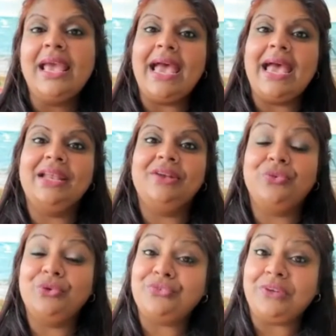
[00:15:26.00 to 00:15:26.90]
and
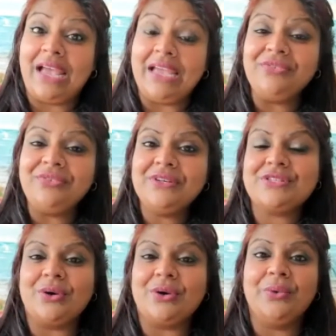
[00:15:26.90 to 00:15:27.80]
Food for Life.
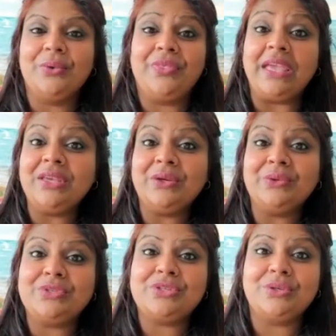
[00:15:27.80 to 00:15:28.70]
So thank you
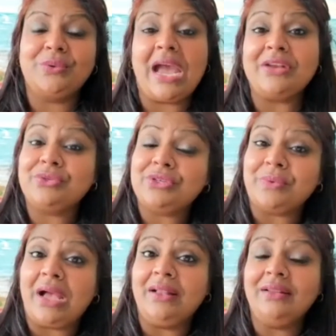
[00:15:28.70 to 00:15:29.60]
to Andrew
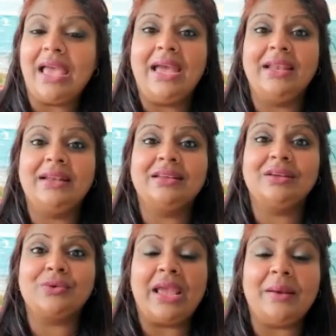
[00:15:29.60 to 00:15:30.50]
Terrell and
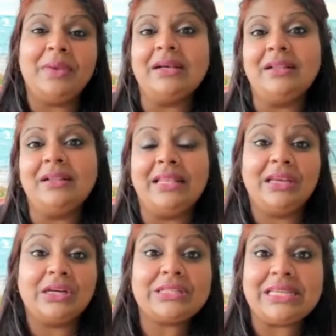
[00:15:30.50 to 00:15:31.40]
Graham Hill and
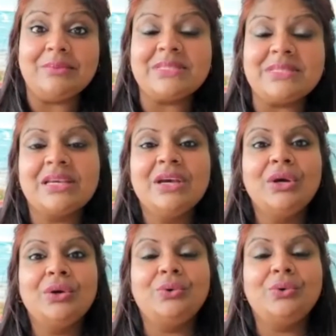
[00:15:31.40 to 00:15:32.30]
their teams
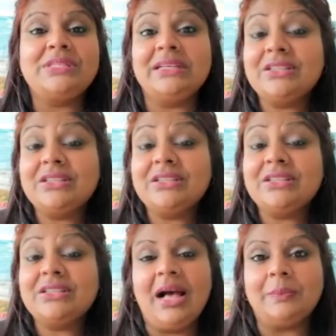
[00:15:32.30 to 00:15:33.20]
who
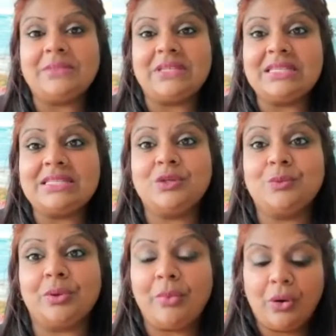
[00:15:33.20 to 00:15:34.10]
diligently helped us to
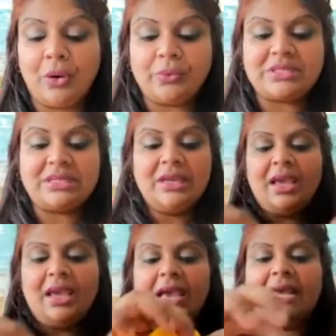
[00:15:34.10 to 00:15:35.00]
promote
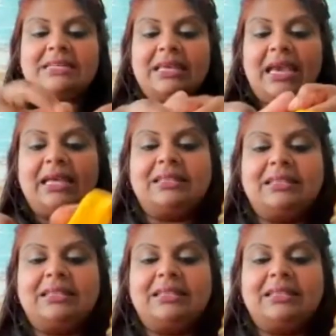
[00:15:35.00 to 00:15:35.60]
and to get